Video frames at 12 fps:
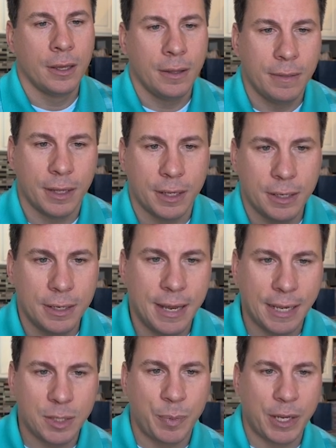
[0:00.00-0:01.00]
The
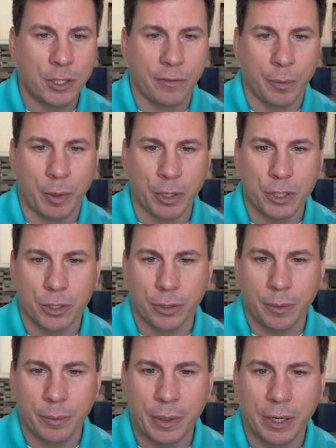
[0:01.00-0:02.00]
next page of the purchase
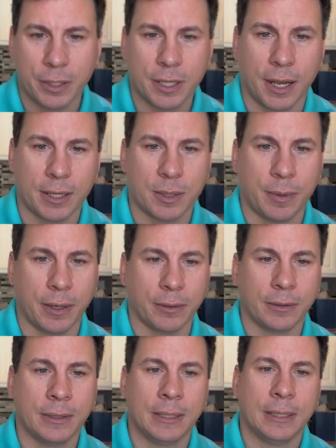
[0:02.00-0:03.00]
agreement, Peter, talks about